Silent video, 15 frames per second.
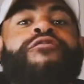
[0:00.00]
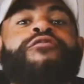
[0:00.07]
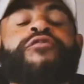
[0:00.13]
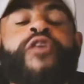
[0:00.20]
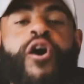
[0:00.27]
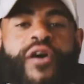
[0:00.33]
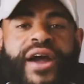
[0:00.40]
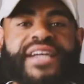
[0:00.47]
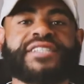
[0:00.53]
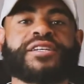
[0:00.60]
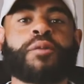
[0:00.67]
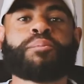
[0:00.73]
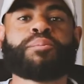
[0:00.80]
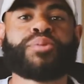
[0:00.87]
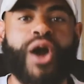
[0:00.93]

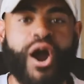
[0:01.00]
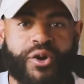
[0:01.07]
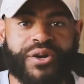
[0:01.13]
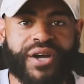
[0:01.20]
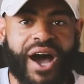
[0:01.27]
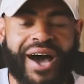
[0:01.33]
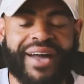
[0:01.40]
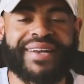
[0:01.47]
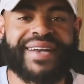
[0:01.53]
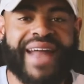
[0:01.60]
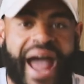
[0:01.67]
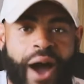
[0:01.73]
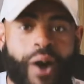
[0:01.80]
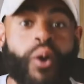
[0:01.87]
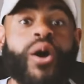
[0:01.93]
Forex broker.
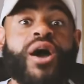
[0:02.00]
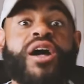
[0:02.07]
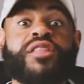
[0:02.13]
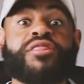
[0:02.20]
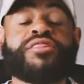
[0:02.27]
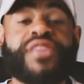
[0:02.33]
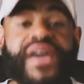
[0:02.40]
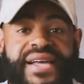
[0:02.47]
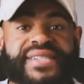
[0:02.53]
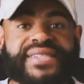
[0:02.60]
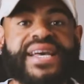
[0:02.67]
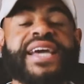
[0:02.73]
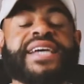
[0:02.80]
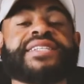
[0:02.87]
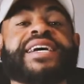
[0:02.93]
Now,
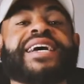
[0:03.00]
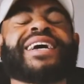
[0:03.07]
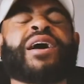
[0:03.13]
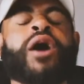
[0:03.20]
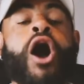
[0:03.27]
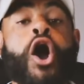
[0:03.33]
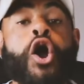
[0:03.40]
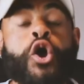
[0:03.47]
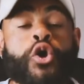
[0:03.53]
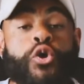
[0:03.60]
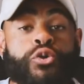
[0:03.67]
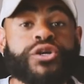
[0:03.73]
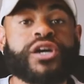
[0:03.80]
this is who's